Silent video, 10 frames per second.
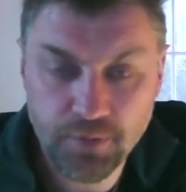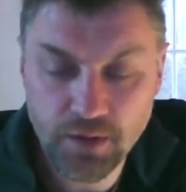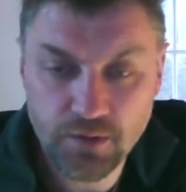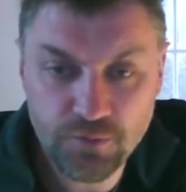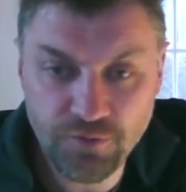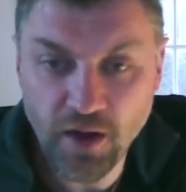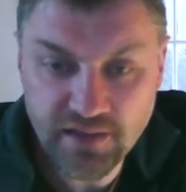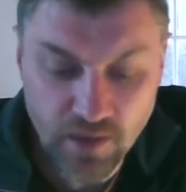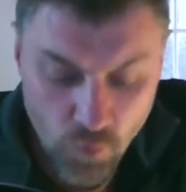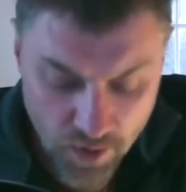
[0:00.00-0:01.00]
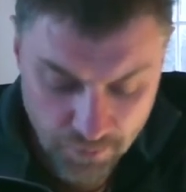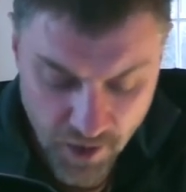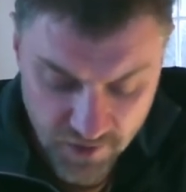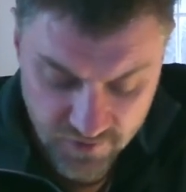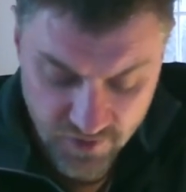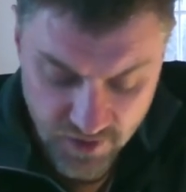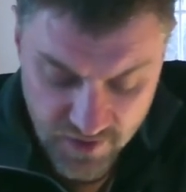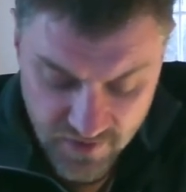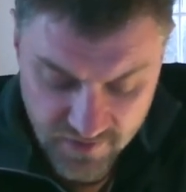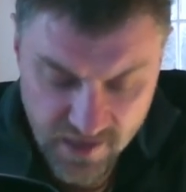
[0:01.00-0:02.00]
fighting one person, in
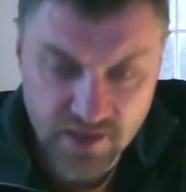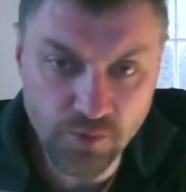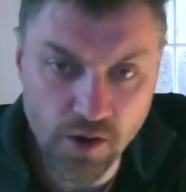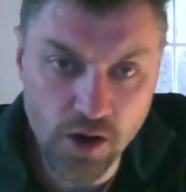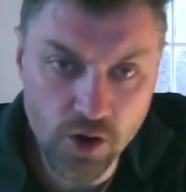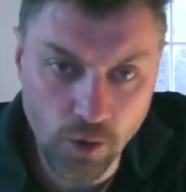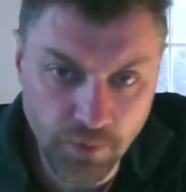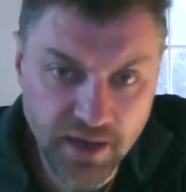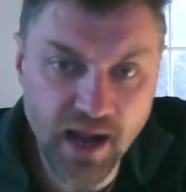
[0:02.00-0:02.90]
this case we've got a goblin